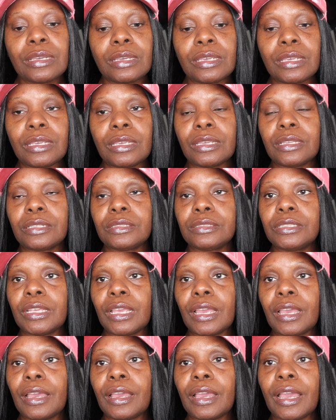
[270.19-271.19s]
And
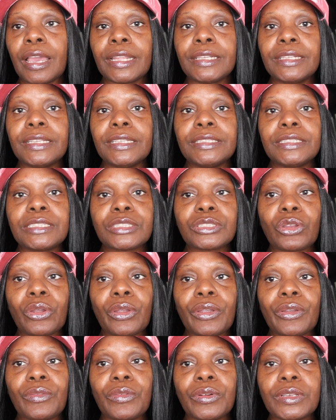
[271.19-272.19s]
yeah, I didn't
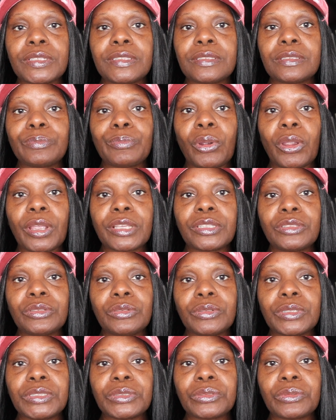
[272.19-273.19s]
start on part
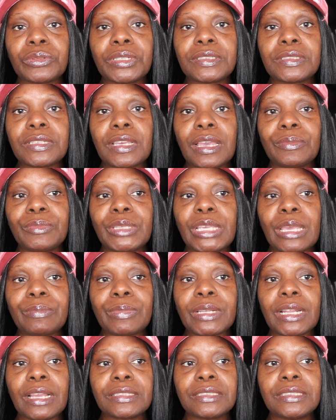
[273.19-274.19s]
two of story time yet,
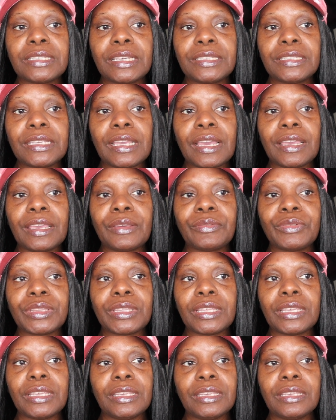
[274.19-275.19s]
but I'll tell y'all
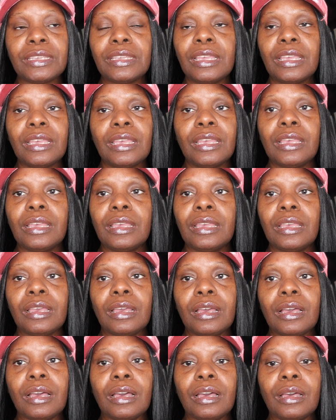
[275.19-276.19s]
everything,
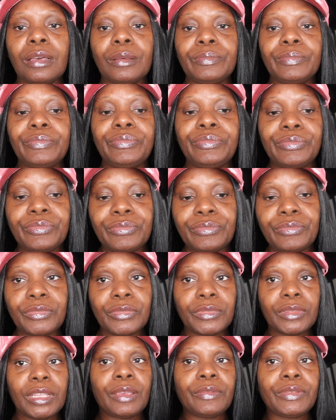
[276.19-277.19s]
um,
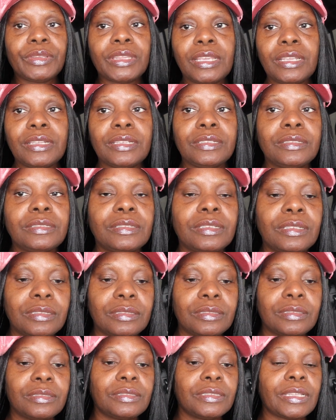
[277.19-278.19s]
everything
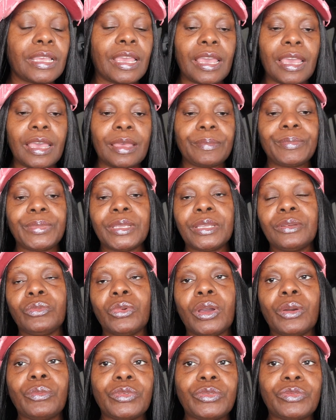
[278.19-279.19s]
that happened,
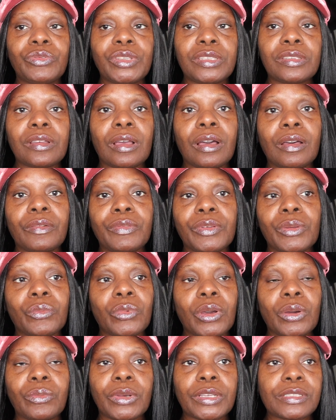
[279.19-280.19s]
what was resolved and
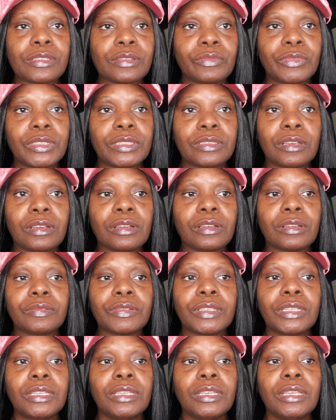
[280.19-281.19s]
what wasn't
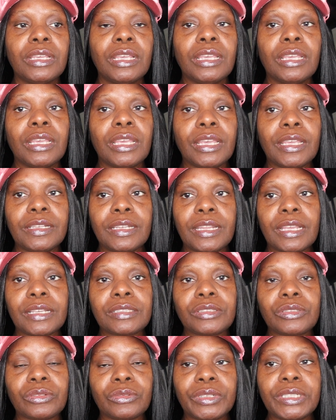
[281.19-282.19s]
resolved in that
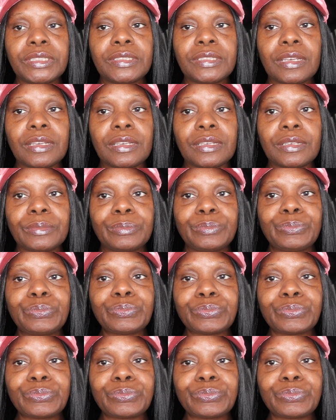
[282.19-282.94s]
story time.